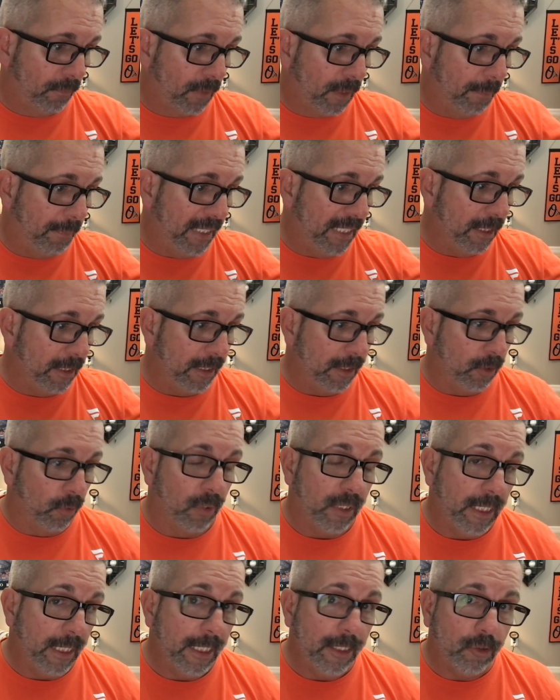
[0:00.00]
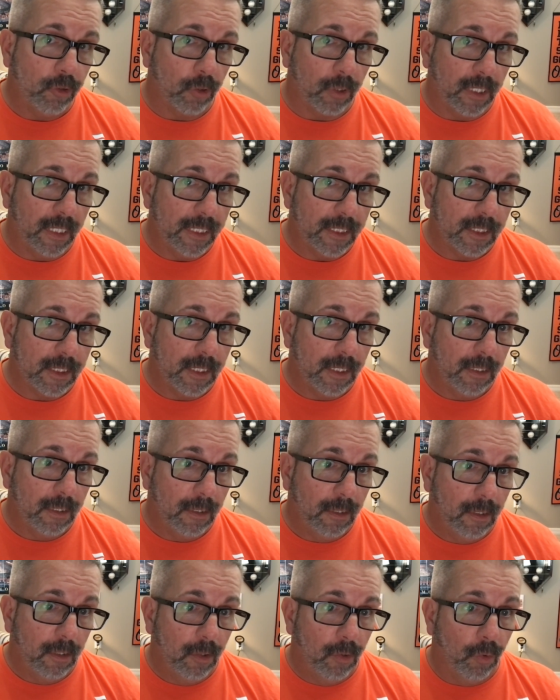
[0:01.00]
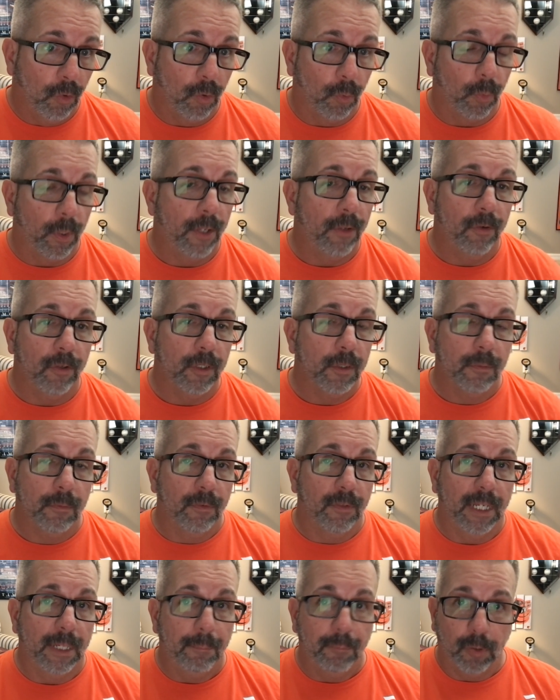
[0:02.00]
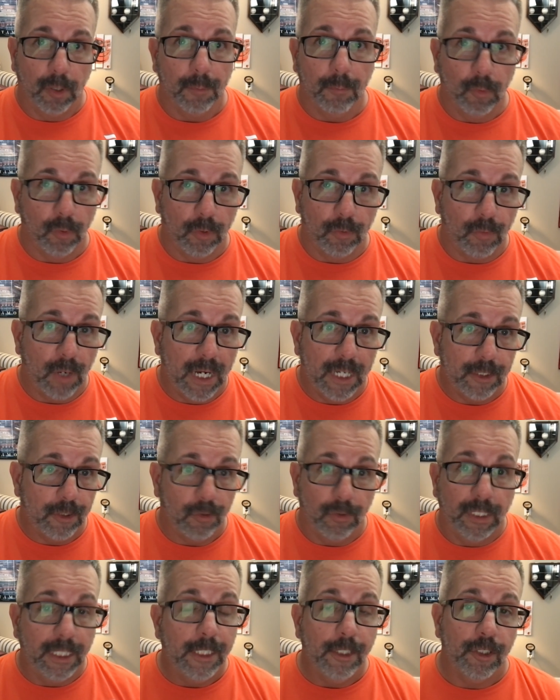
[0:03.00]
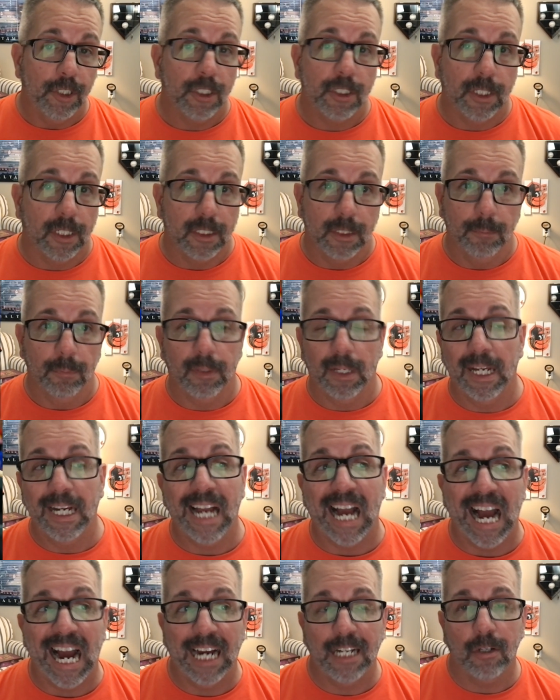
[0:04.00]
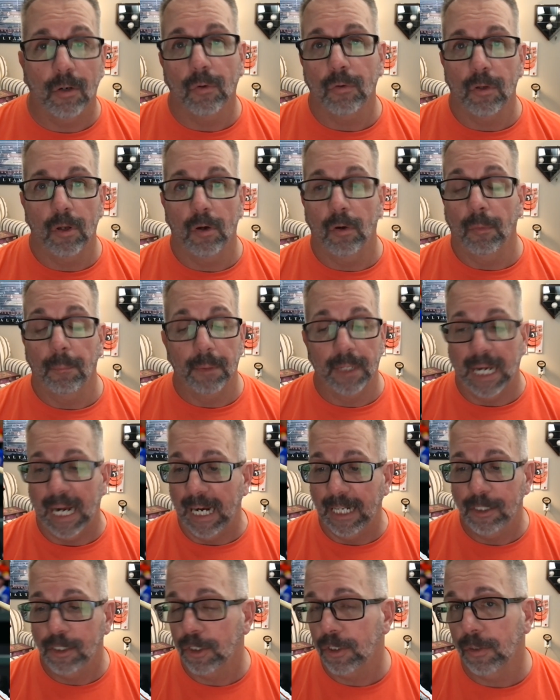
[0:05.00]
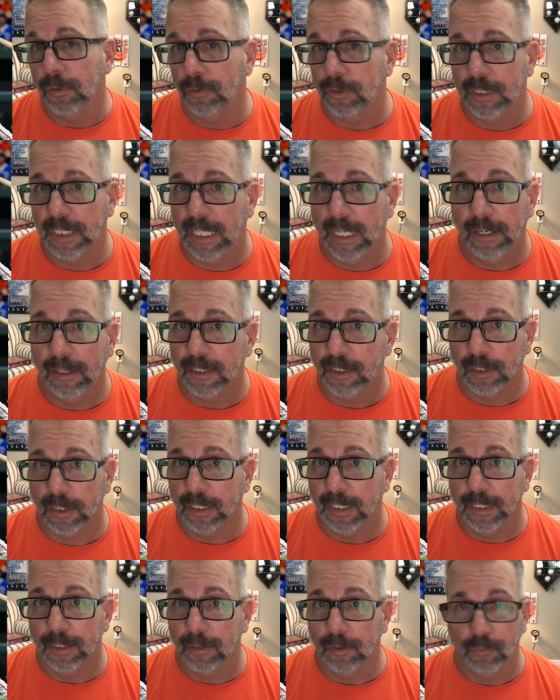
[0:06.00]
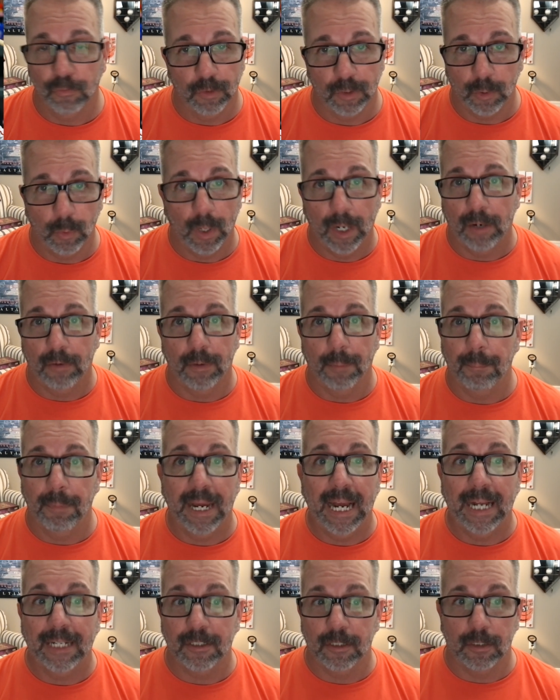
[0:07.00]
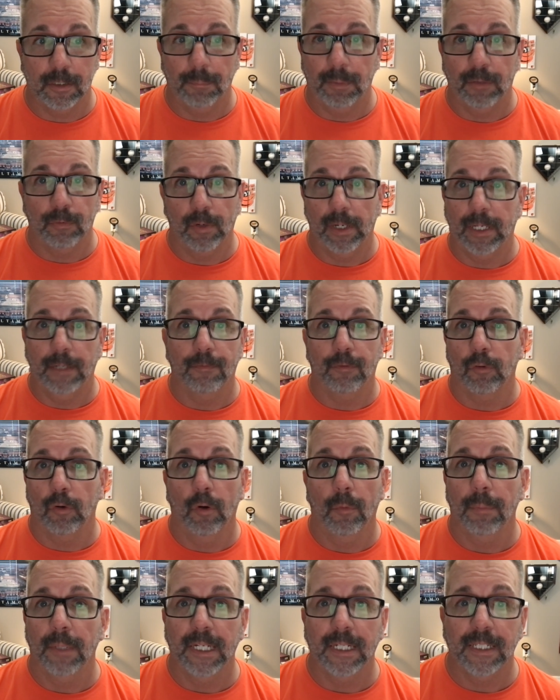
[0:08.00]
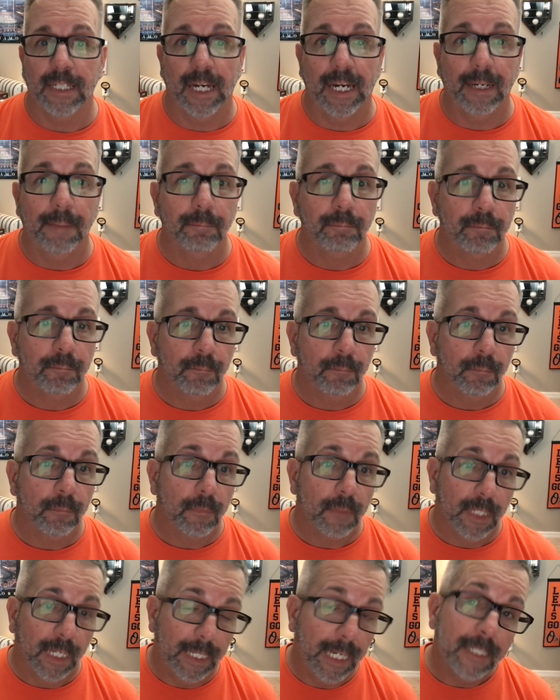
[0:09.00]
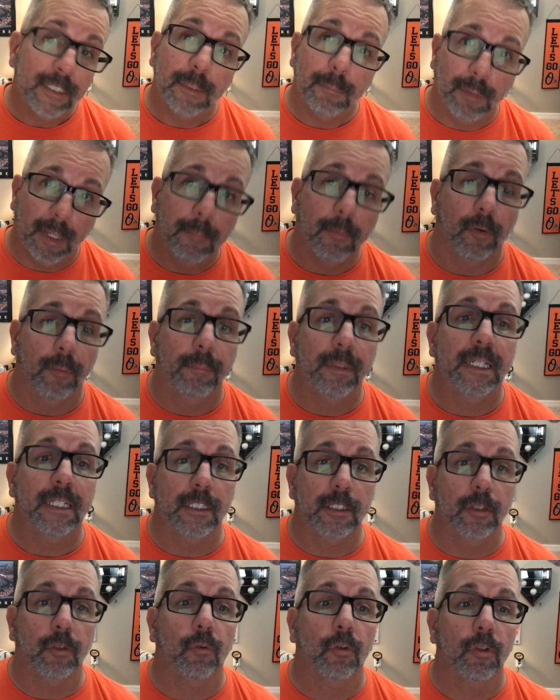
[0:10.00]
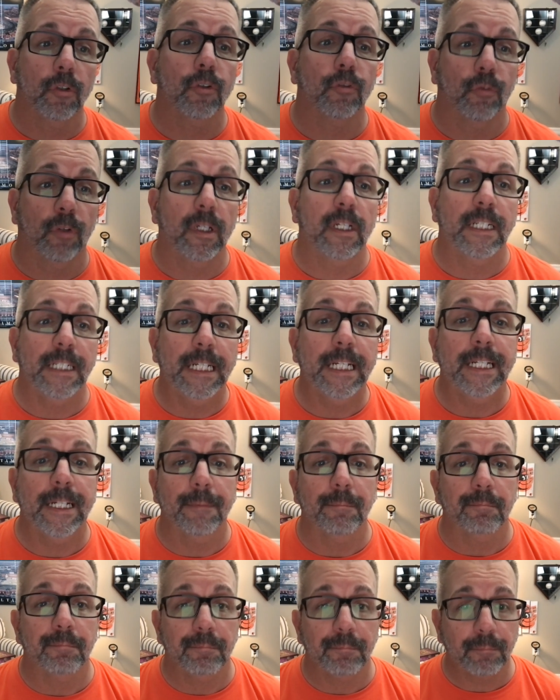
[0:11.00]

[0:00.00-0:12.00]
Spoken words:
because he's on the injured list or whether it's they put him on the roster and he just doesn't play, I don't know. But I just don't see how he's going to get the required at-bats to be ready for opening day. And that's a bummer because the Orioles really need him.